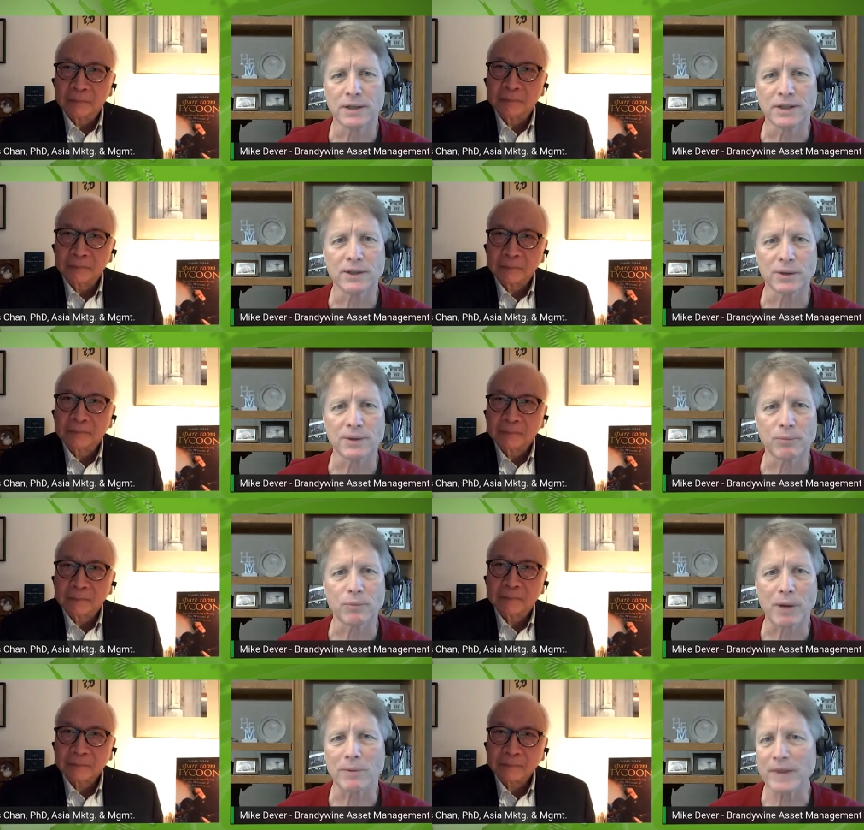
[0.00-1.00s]
Speaker 1: yield
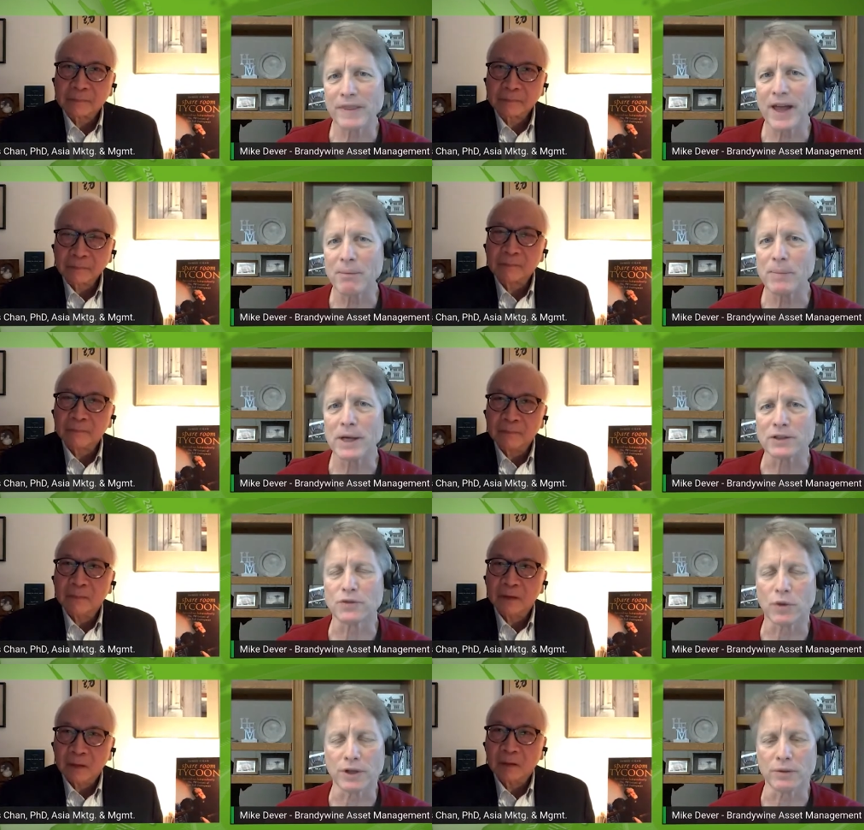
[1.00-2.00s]
probably that much
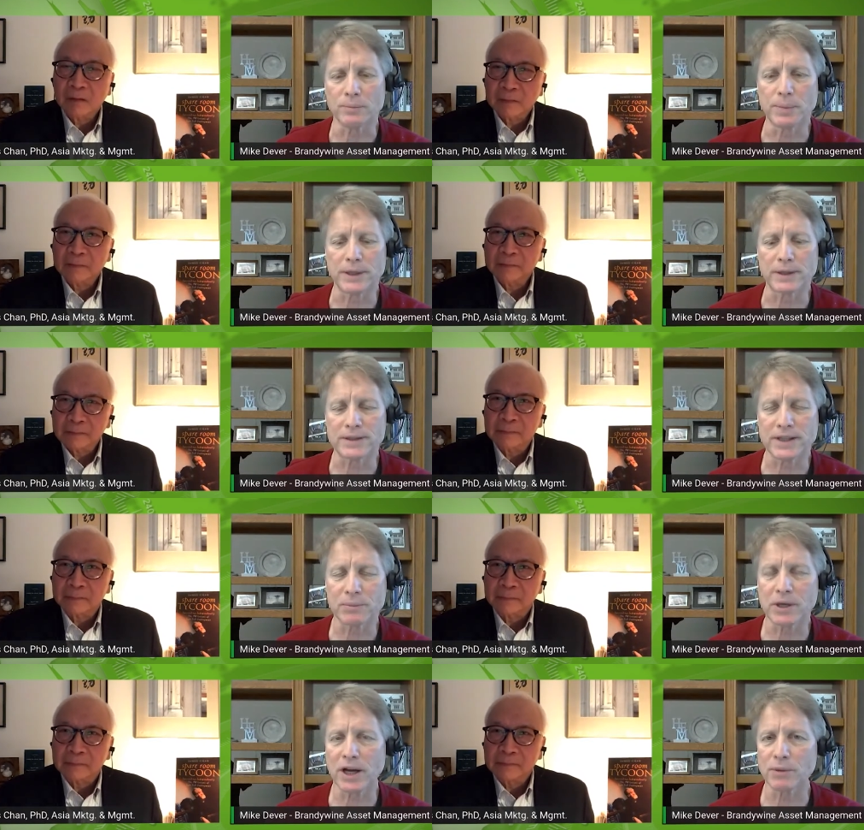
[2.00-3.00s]
for you. But at the
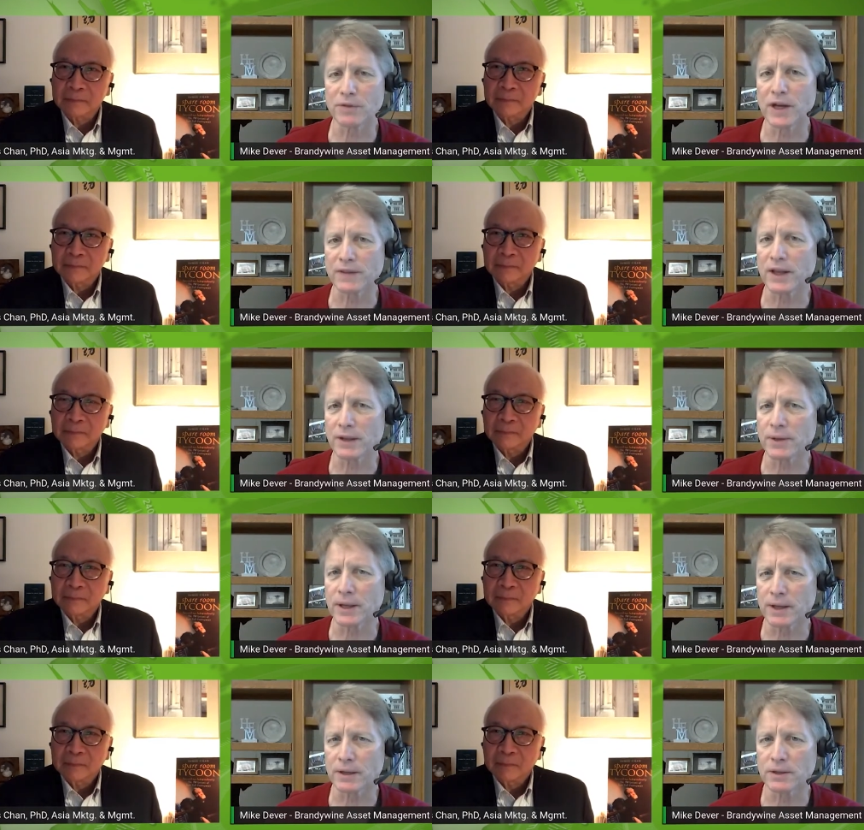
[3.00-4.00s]
same time, you've got that,
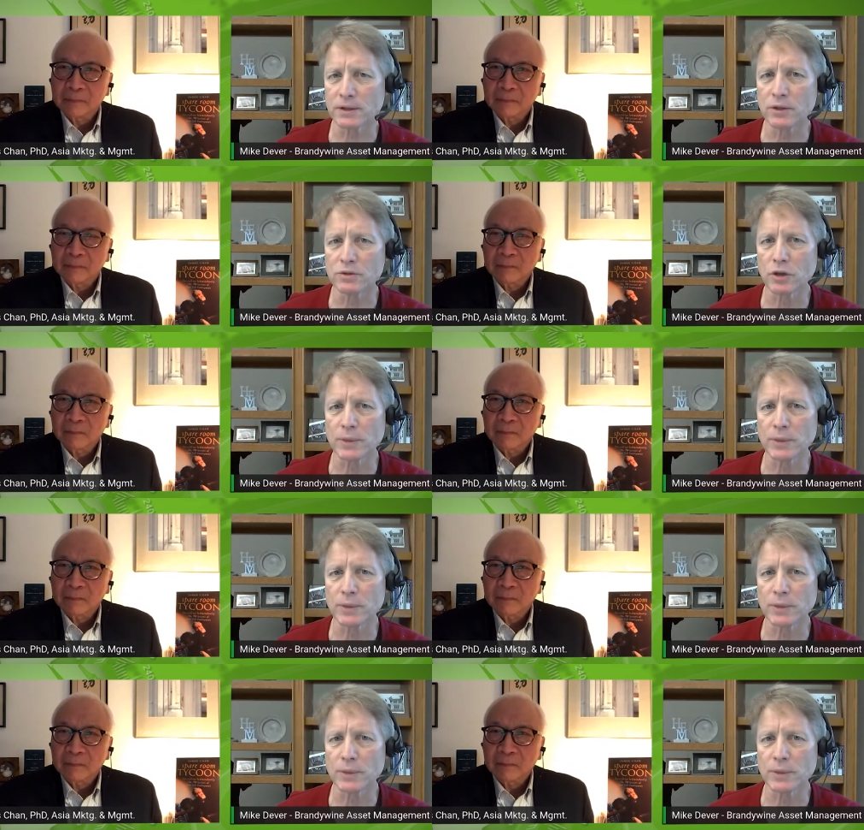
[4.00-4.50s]
that huge